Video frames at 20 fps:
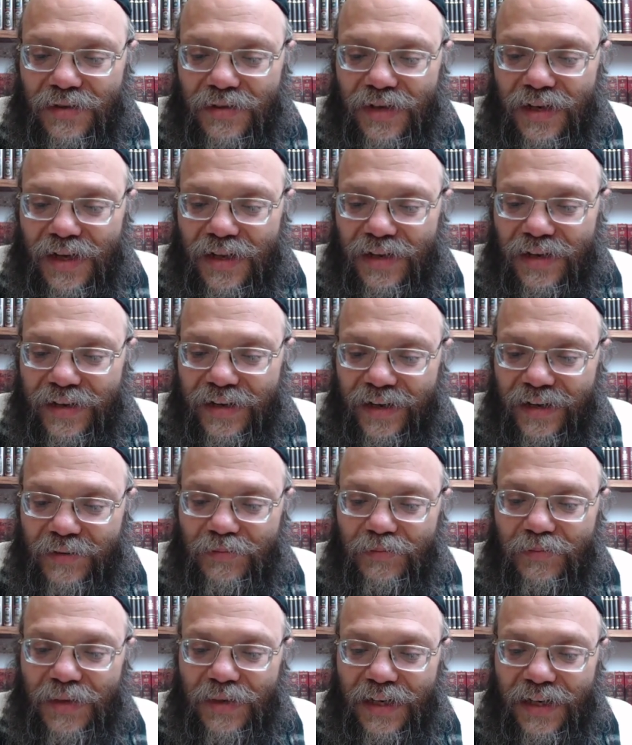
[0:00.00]
another
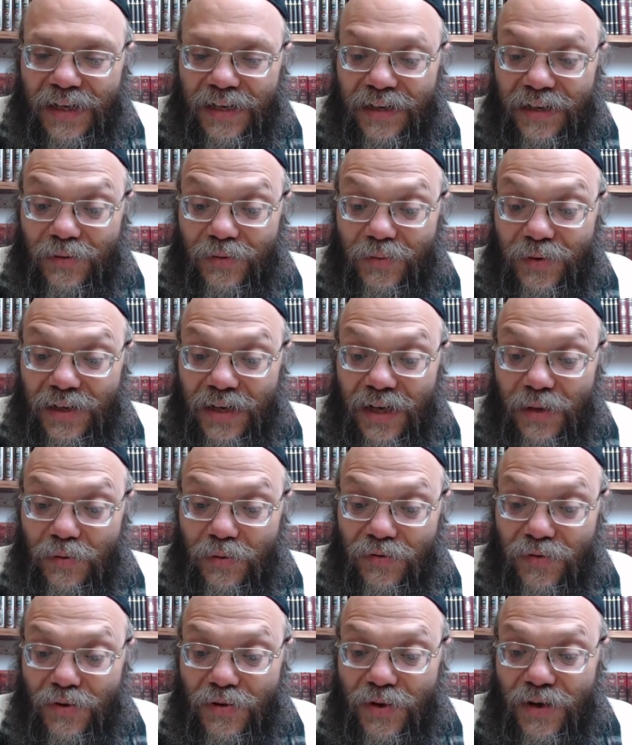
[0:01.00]
time, bli neder, with the help
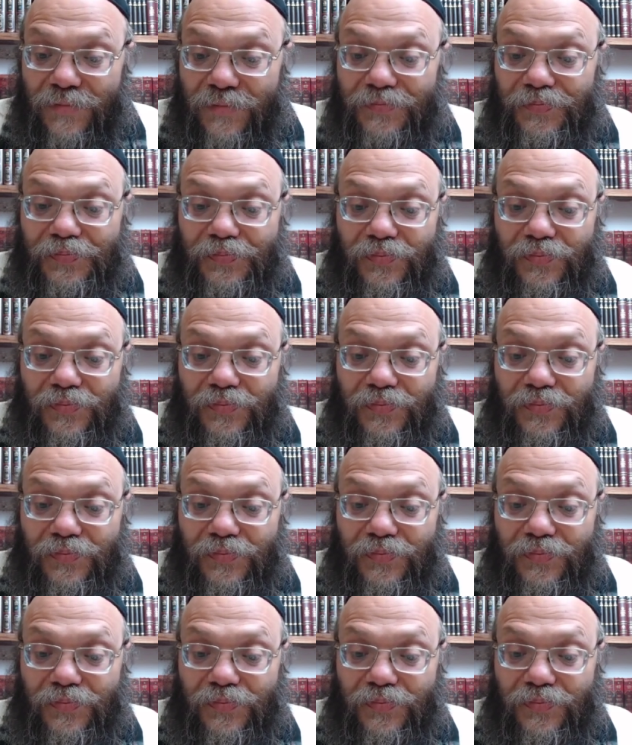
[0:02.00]
of Hashem.